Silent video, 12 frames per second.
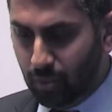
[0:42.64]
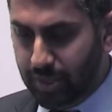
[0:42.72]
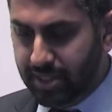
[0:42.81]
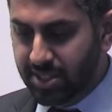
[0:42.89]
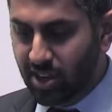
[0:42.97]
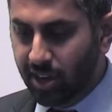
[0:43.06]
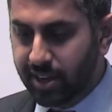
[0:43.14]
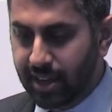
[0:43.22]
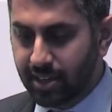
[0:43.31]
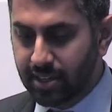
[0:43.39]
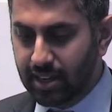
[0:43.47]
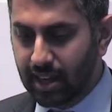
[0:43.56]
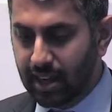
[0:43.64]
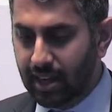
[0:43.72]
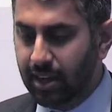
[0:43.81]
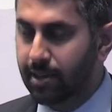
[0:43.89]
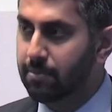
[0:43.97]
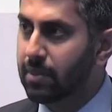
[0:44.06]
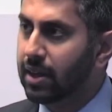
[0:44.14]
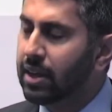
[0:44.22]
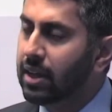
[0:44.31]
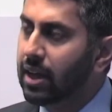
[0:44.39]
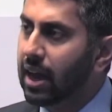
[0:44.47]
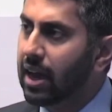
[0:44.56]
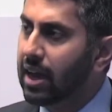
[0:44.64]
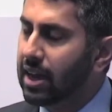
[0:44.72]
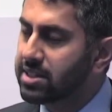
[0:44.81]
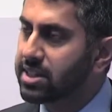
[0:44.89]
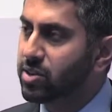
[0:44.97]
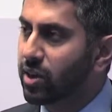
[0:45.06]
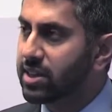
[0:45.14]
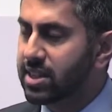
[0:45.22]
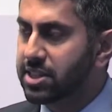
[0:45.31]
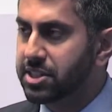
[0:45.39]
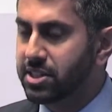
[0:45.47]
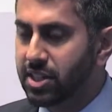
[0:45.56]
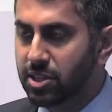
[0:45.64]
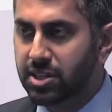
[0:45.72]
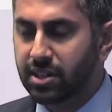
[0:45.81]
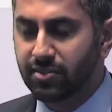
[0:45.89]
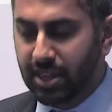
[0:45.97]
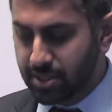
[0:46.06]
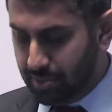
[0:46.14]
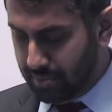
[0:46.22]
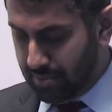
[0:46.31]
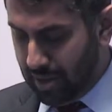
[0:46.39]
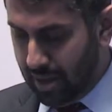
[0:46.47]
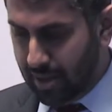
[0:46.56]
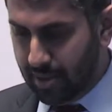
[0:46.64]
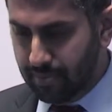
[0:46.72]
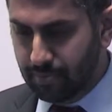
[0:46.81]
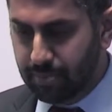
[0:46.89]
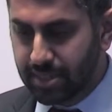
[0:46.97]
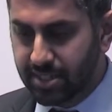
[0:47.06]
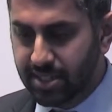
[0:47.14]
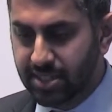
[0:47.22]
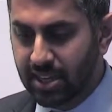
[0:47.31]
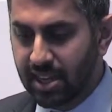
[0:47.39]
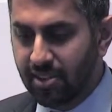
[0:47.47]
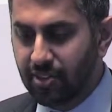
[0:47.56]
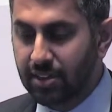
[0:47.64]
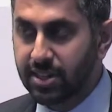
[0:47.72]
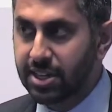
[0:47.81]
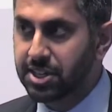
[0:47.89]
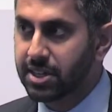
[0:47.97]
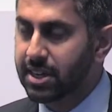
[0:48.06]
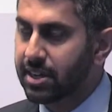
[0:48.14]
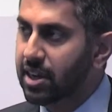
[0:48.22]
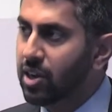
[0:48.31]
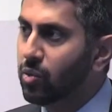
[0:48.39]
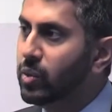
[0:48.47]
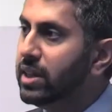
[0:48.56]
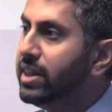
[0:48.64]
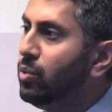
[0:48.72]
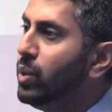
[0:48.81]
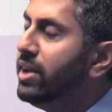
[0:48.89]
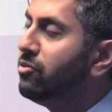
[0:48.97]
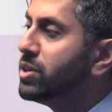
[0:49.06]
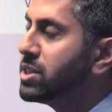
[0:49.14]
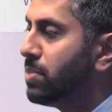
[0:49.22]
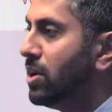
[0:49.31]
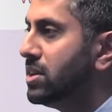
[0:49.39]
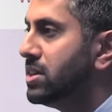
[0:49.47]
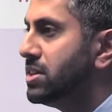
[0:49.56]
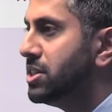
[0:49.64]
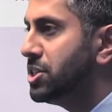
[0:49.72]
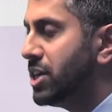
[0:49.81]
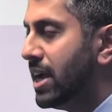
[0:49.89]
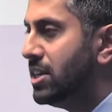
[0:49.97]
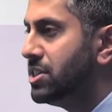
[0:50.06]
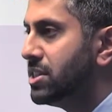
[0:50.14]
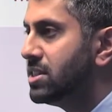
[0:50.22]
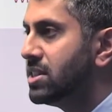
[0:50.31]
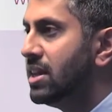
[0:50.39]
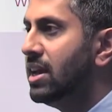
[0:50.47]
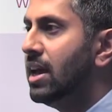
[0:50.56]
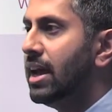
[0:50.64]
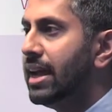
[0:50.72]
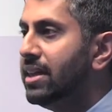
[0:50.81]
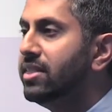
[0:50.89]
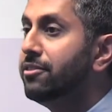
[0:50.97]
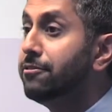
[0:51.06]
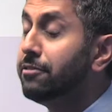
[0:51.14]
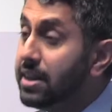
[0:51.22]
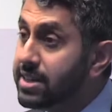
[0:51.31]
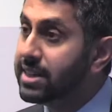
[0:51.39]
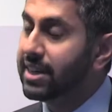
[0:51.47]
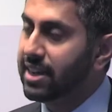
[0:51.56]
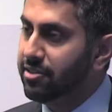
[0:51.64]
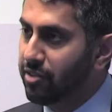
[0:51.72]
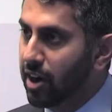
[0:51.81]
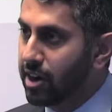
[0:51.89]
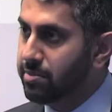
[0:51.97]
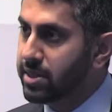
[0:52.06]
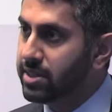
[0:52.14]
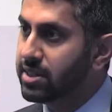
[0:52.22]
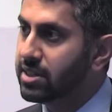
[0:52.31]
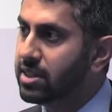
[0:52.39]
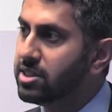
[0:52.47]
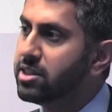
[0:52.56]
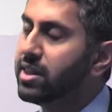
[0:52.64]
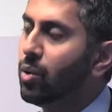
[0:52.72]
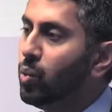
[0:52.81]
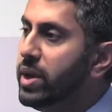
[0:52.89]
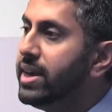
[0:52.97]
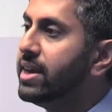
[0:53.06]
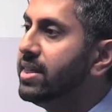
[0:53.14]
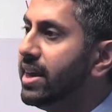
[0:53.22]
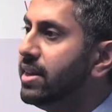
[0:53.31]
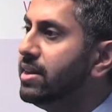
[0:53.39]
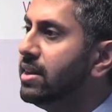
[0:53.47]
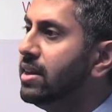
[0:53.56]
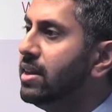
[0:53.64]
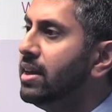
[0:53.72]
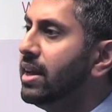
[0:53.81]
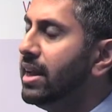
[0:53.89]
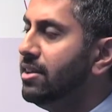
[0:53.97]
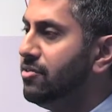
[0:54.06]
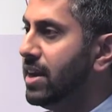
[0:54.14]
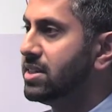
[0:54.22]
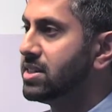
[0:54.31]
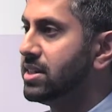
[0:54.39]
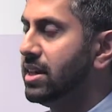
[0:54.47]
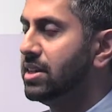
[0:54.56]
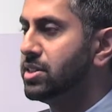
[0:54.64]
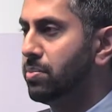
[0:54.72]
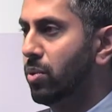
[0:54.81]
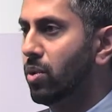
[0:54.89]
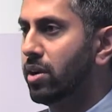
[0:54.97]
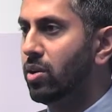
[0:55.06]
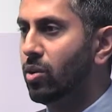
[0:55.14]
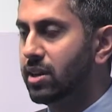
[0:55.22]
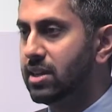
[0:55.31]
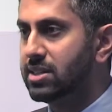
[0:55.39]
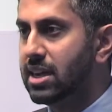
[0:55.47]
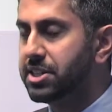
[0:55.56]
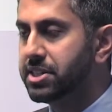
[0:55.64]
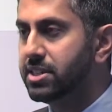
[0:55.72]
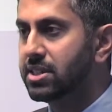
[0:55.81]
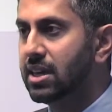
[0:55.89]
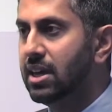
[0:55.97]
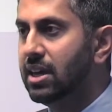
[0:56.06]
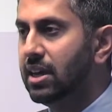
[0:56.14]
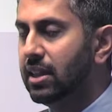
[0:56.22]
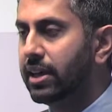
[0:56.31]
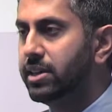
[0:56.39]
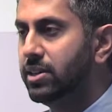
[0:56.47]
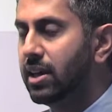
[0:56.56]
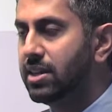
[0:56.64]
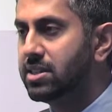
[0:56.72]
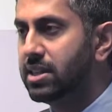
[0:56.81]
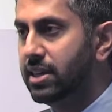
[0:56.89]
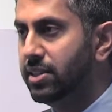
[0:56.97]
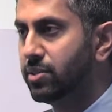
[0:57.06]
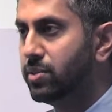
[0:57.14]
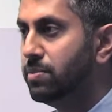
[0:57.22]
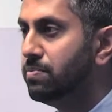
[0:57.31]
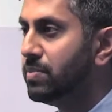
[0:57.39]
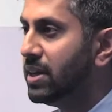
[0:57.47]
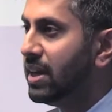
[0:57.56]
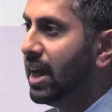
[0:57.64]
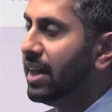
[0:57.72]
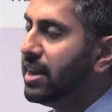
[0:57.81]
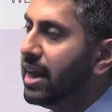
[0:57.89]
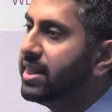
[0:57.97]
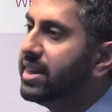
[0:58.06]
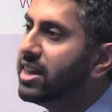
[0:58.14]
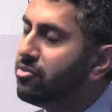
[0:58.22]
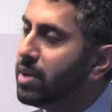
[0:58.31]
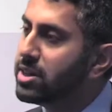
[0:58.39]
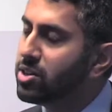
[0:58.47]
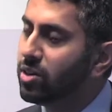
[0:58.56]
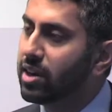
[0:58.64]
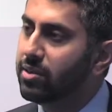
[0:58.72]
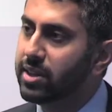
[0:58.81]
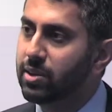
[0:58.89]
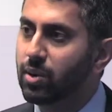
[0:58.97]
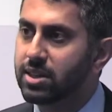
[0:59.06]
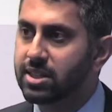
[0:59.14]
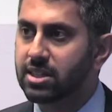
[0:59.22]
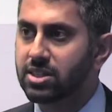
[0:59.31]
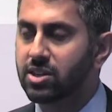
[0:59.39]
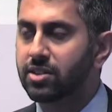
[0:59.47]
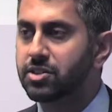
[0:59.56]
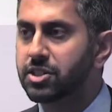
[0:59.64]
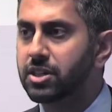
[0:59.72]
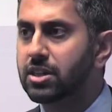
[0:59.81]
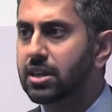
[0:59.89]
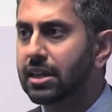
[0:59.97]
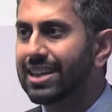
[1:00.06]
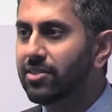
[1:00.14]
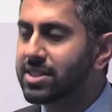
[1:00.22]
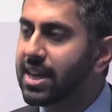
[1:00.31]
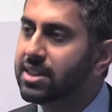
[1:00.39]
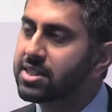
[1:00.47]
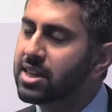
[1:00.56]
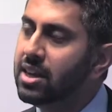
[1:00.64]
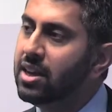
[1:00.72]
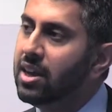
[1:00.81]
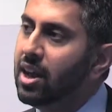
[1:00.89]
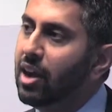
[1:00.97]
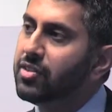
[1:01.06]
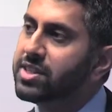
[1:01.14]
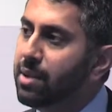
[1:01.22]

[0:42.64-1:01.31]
We started out as this organization, Social Investment Business Foundation, and really we've responded to changes in the funding environment so that we can then invest and support organizations like you guys in the room. And at the end of my talk, I really want to sort of give a sense of